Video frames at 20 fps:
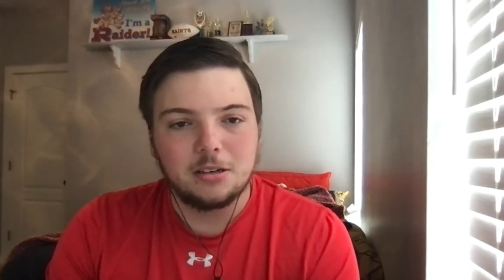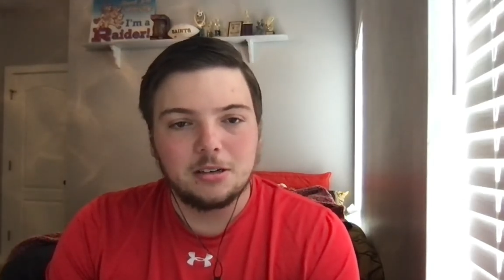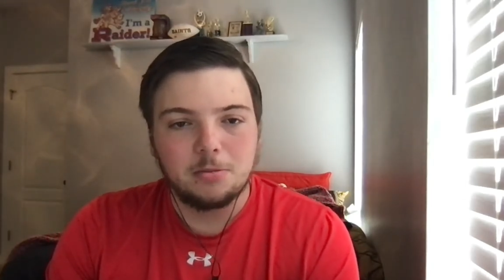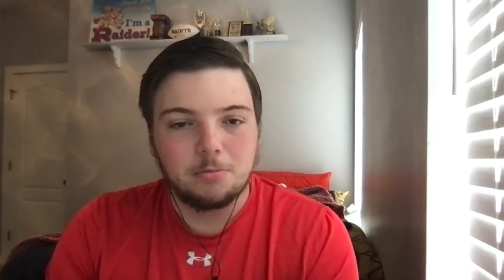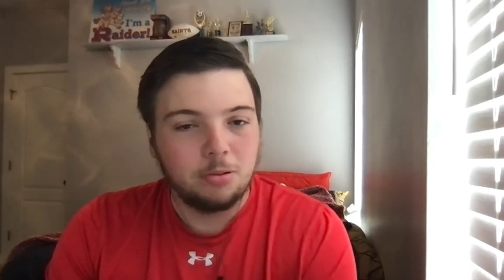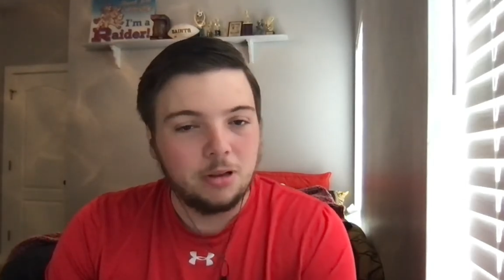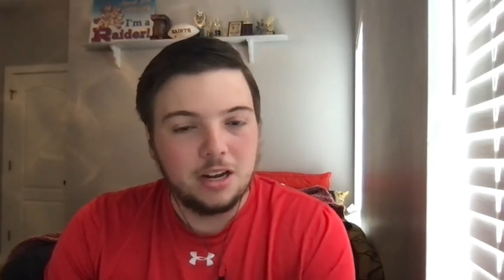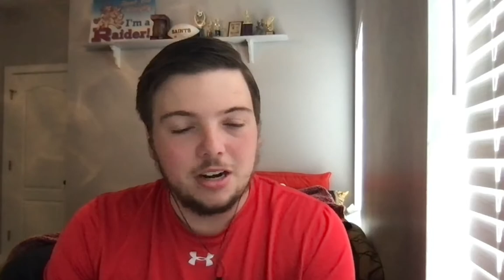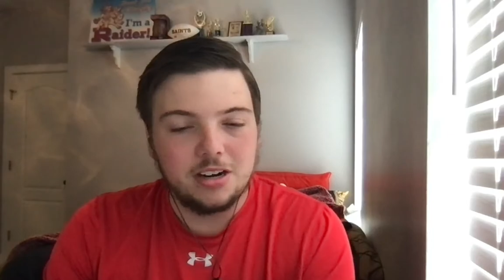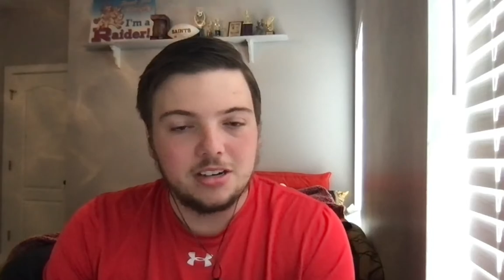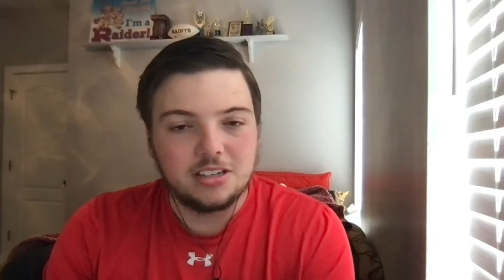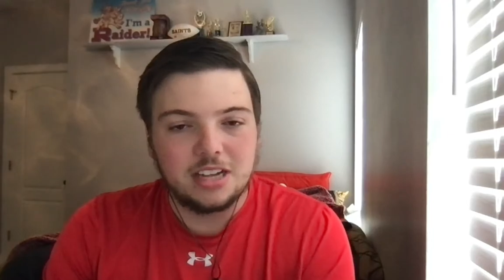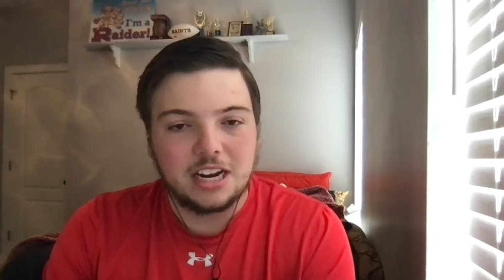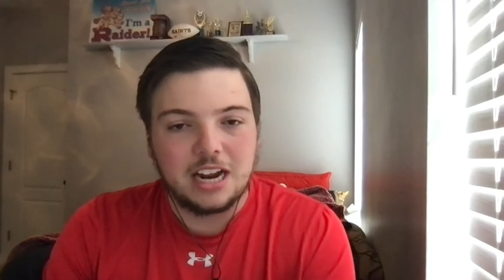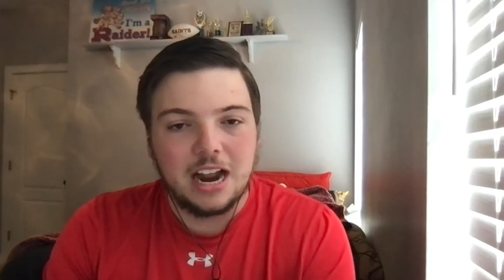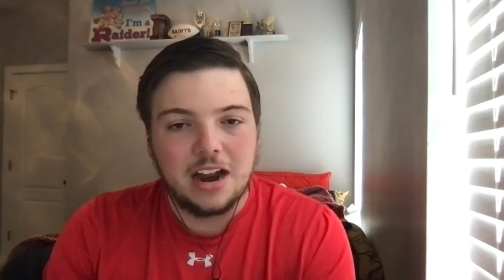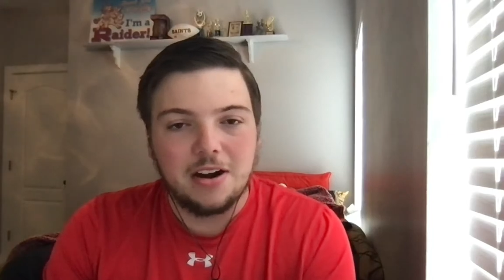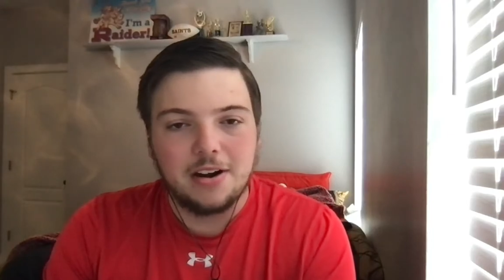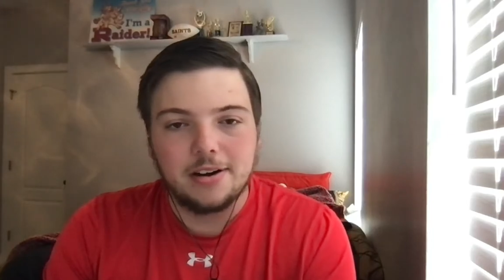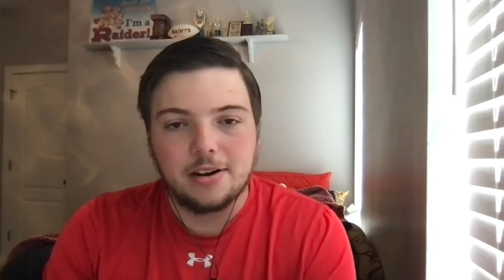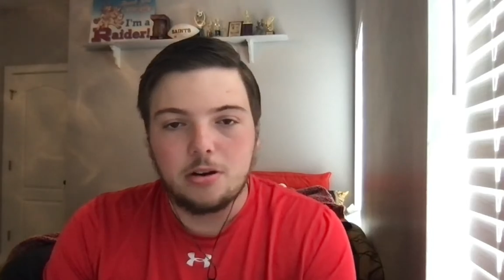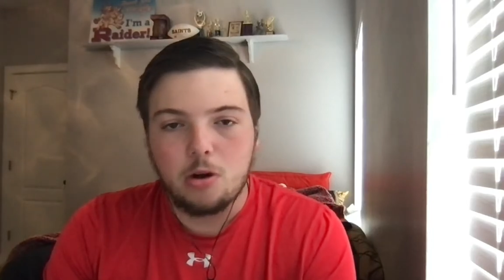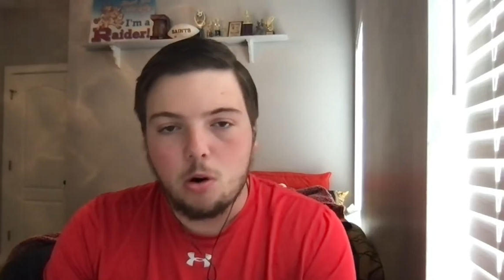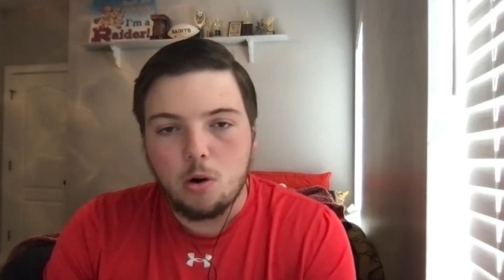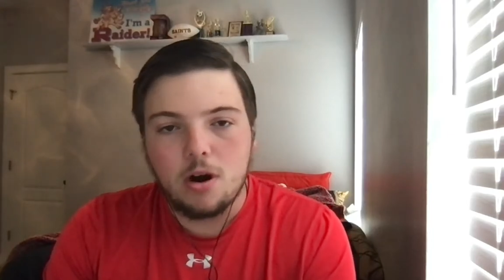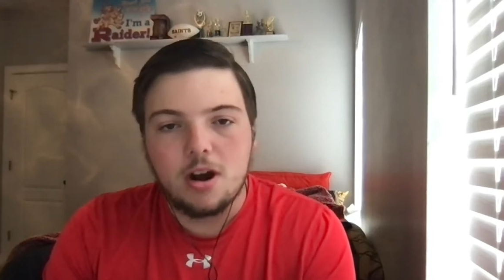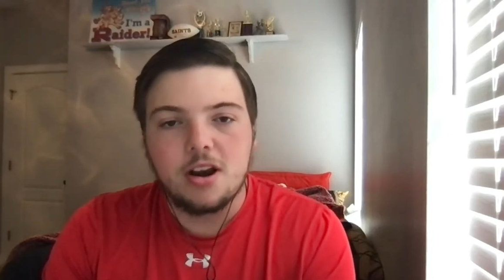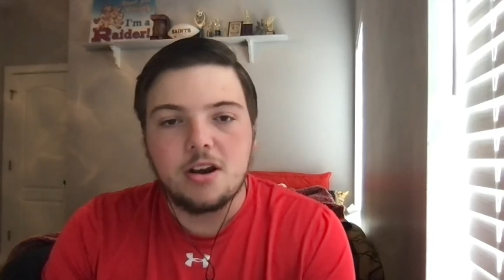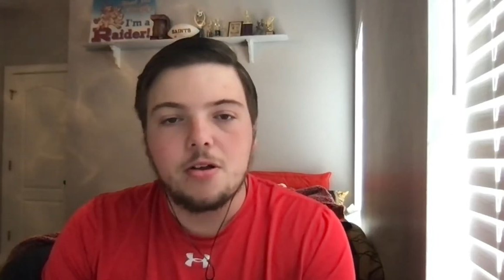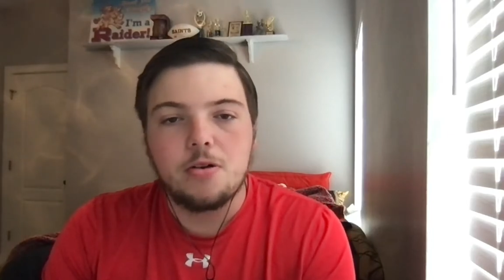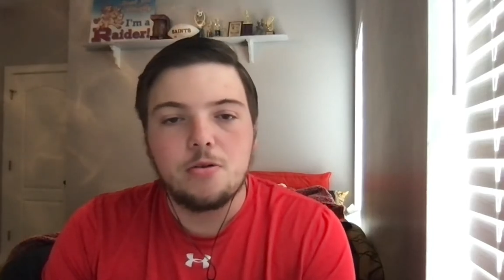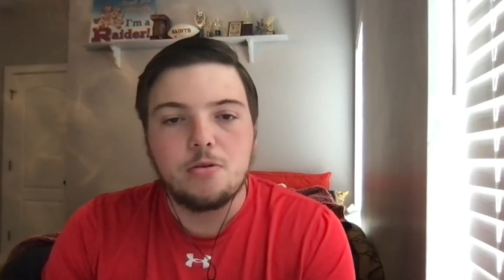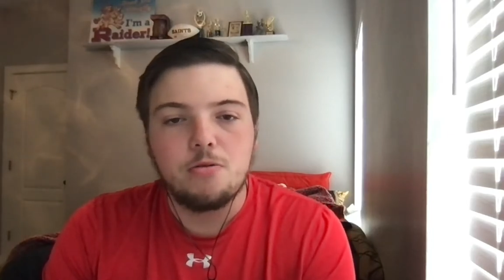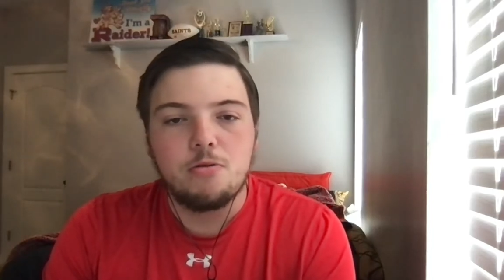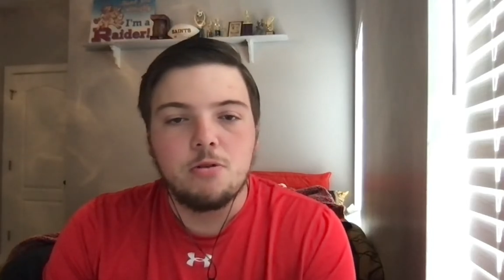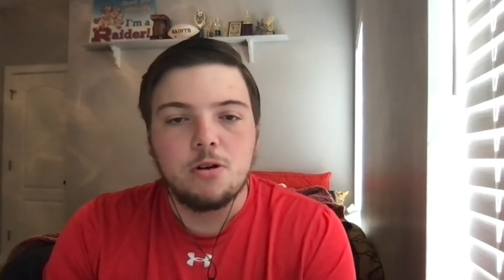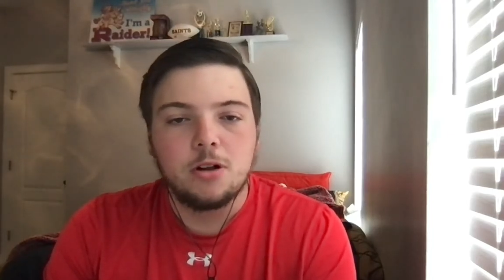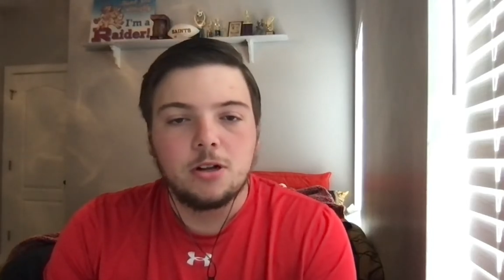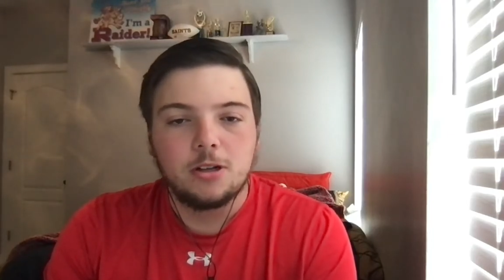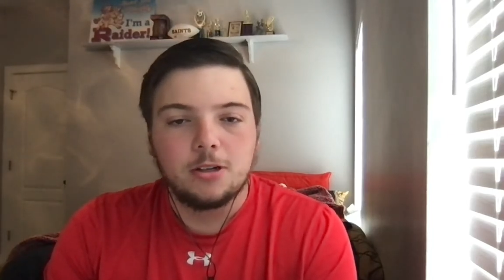players like Aaron Gordon, who